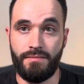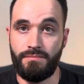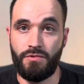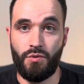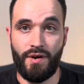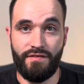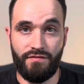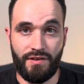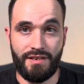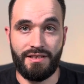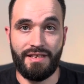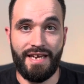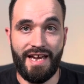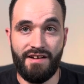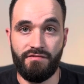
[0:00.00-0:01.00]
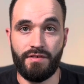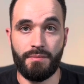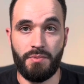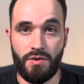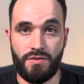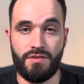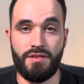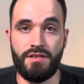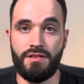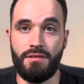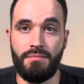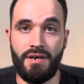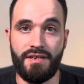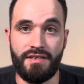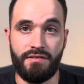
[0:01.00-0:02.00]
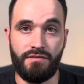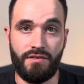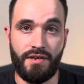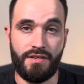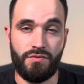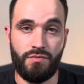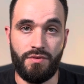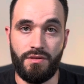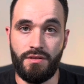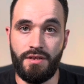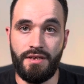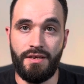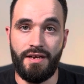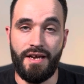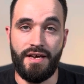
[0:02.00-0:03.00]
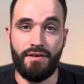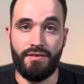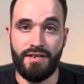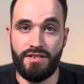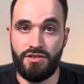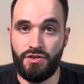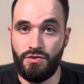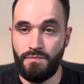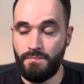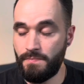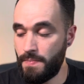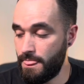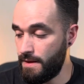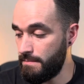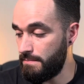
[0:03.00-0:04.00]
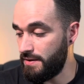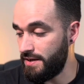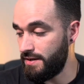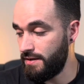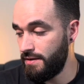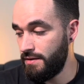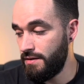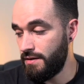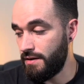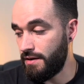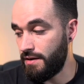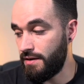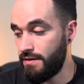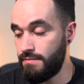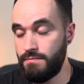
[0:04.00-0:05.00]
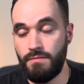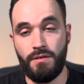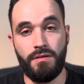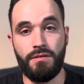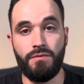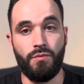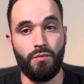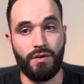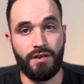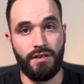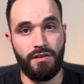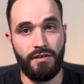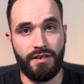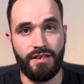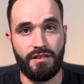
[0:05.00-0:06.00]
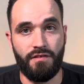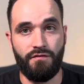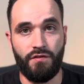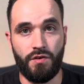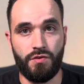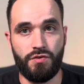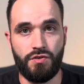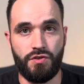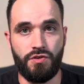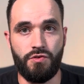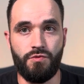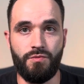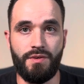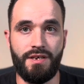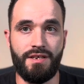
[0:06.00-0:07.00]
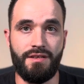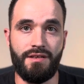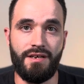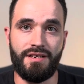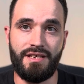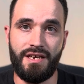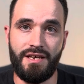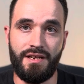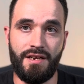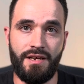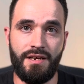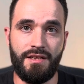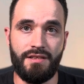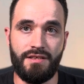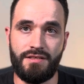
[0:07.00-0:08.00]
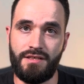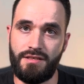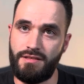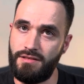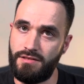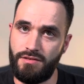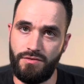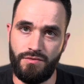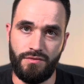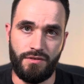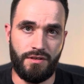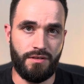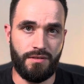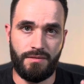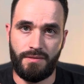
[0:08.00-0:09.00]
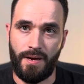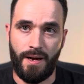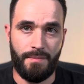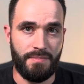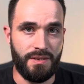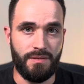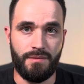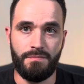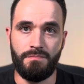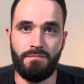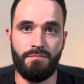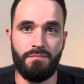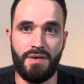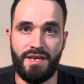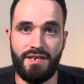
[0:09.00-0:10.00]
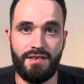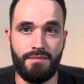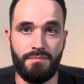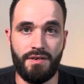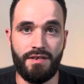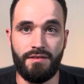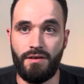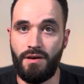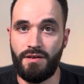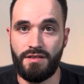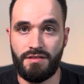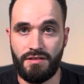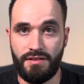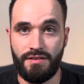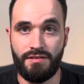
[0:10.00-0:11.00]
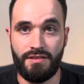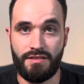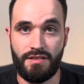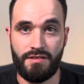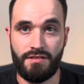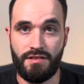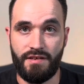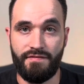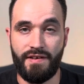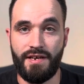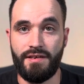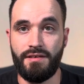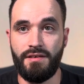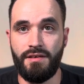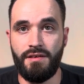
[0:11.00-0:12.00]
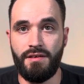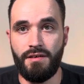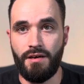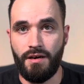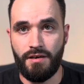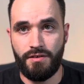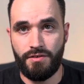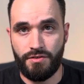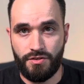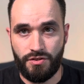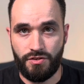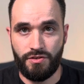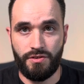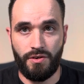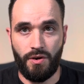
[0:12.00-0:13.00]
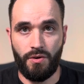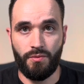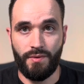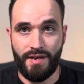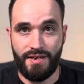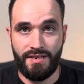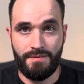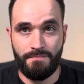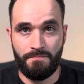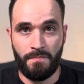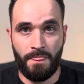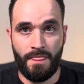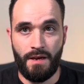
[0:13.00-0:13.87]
quite frankly, every person in the body of Christ will enter into. But we're going to look at the first two. And again, this isn't to copy Benny, but honestly, this is stuff I understood already.